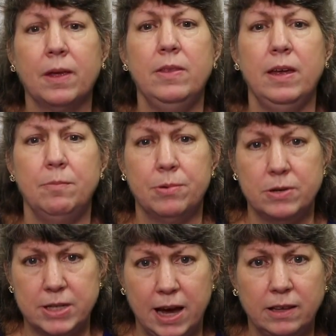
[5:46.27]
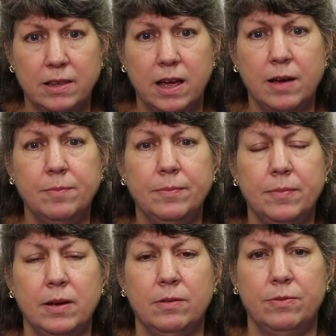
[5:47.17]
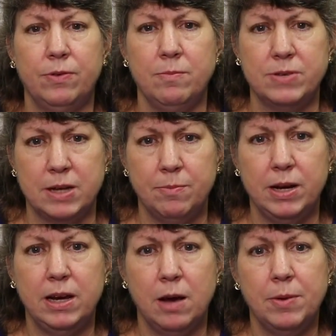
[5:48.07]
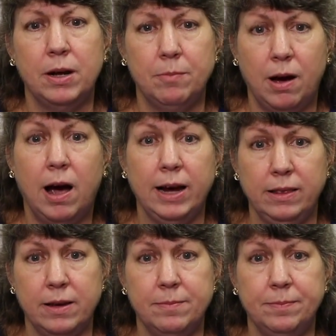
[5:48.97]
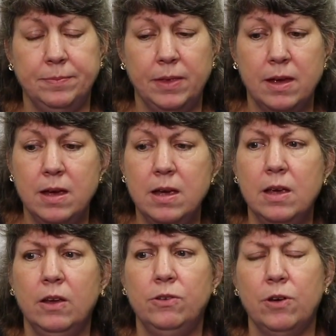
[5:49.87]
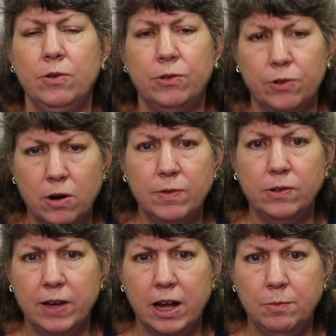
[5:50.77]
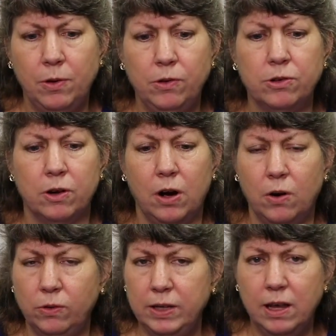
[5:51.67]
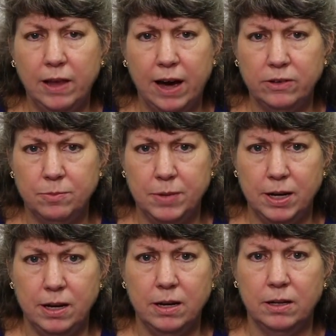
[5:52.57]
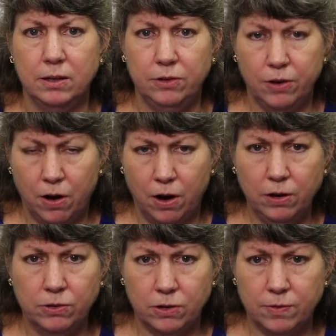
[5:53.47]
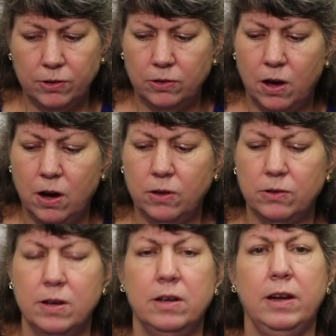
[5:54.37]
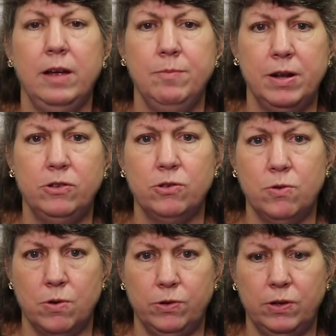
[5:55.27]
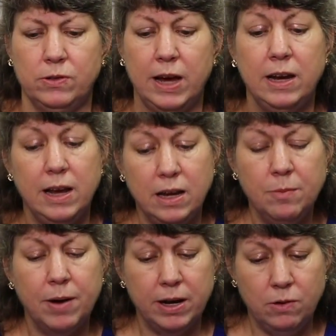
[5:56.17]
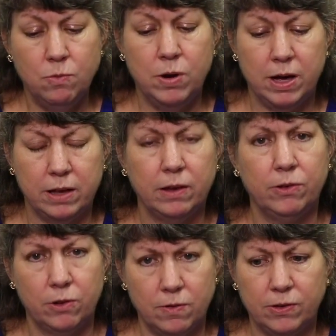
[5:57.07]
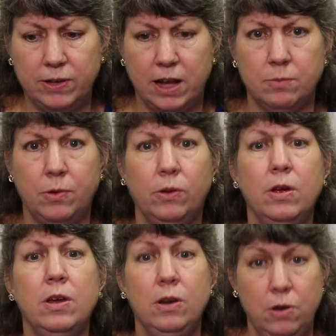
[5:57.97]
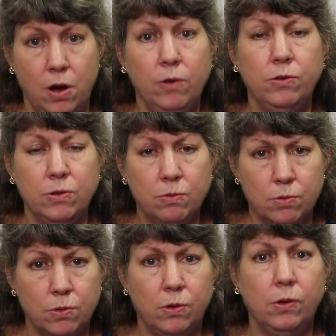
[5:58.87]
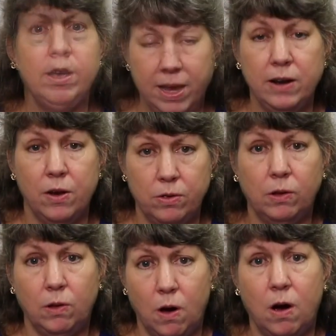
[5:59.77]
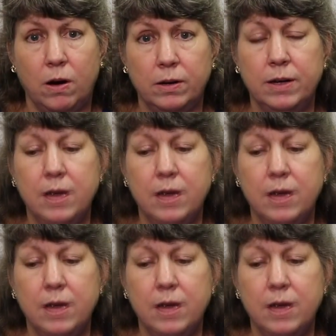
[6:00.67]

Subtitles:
that protect them from somebody coming up behind them. So service animals are only allowed to be dogs, service dogs, and miniature horses. And anybody with a service animal knows the rule, they know the law.